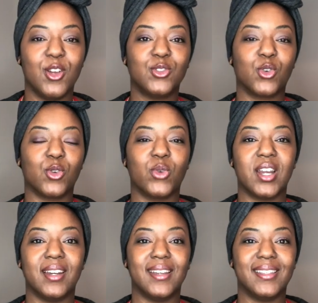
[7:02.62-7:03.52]
toward what
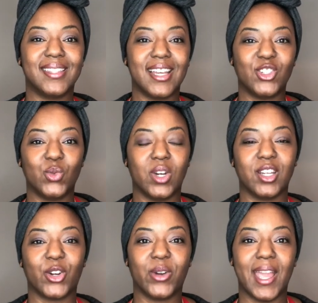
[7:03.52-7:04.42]
it is that you want to
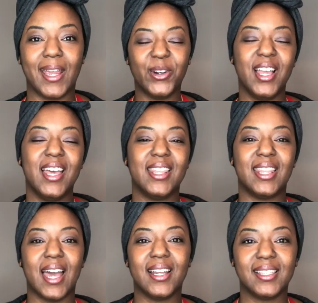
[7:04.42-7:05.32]
create.
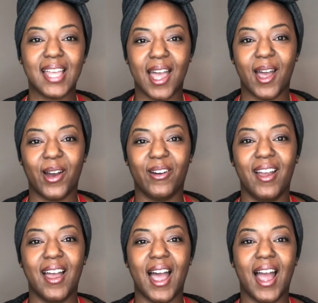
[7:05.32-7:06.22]
That is how
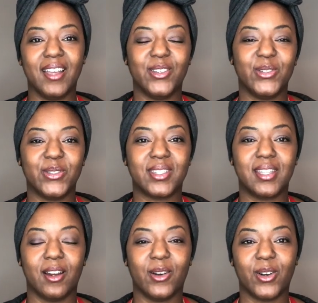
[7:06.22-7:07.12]
I use
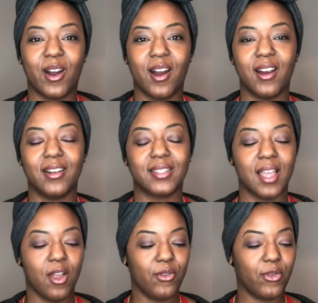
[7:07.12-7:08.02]
tarot cards
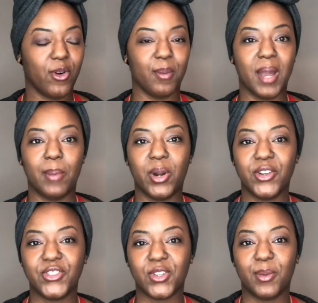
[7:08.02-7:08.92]
for my
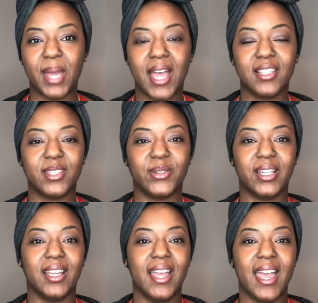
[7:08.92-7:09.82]
personal
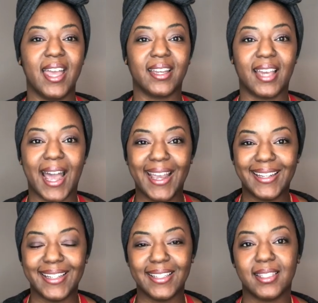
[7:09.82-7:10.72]
mastery and
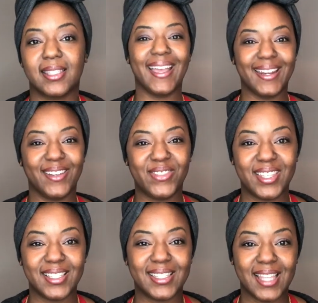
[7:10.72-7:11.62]
guidance. And if
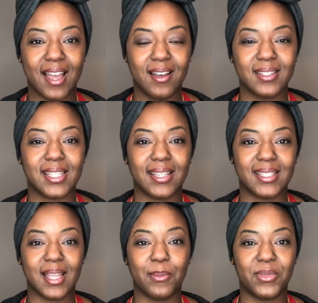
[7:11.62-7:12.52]
this sounds like
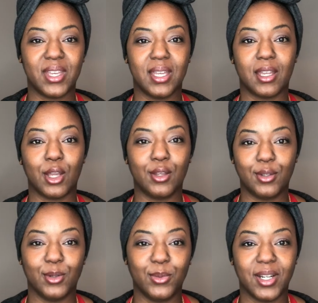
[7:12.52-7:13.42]
something
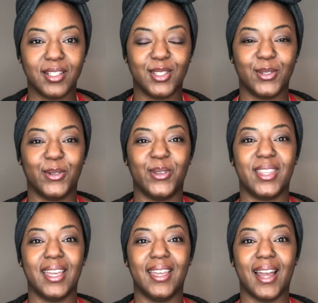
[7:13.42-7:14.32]
you want to do,
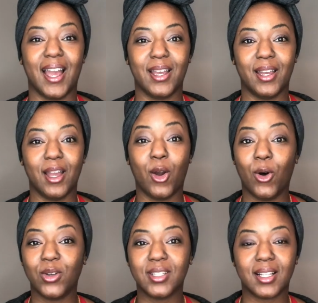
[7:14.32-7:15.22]
then I
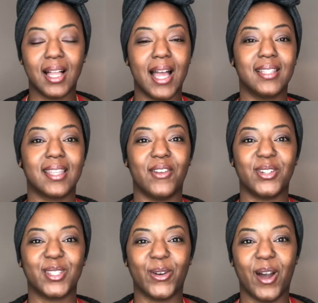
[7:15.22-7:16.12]
hold a class ever
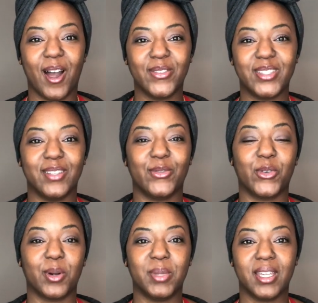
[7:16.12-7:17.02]
so often
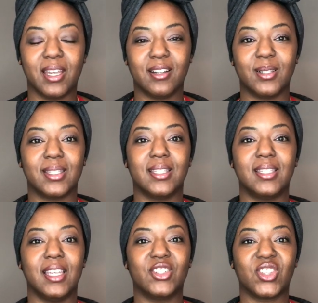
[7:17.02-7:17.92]
for beginners to
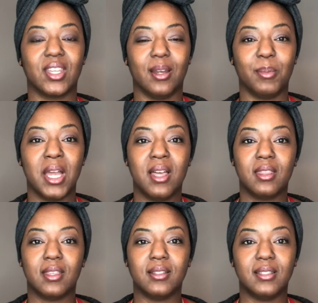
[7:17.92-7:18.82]
teach them
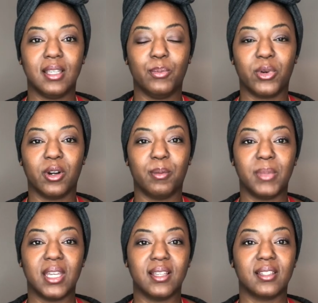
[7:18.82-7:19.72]
the deeper
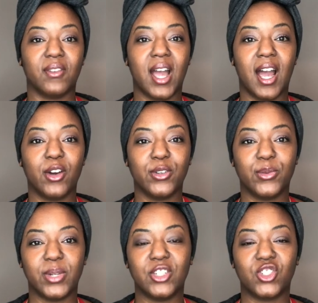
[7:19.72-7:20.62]
meanings of how you
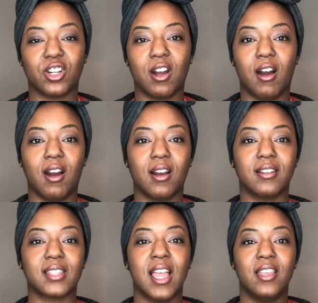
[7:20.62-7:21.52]
read your
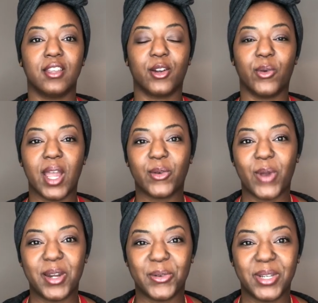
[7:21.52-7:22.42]
cards, the correct
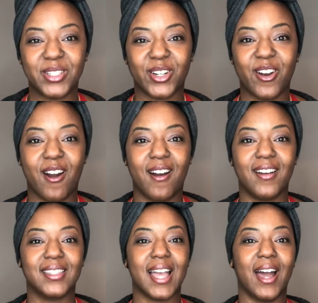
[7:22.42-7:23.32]
way to read your
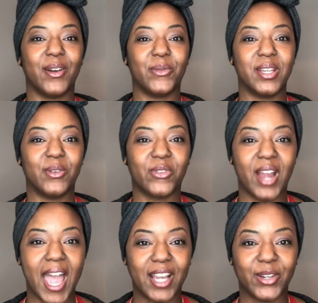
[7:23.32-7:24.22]
cards, how to read them for
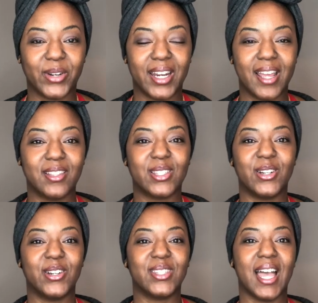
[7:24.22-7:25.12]
accurate
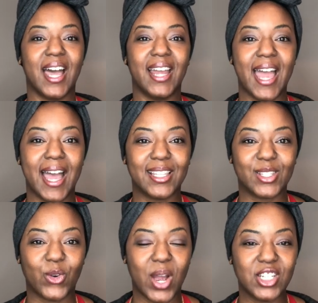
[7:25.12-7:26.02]
answers, how to ask
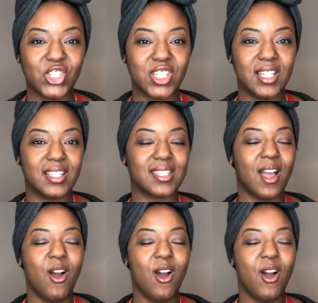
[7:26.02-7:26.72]
questions,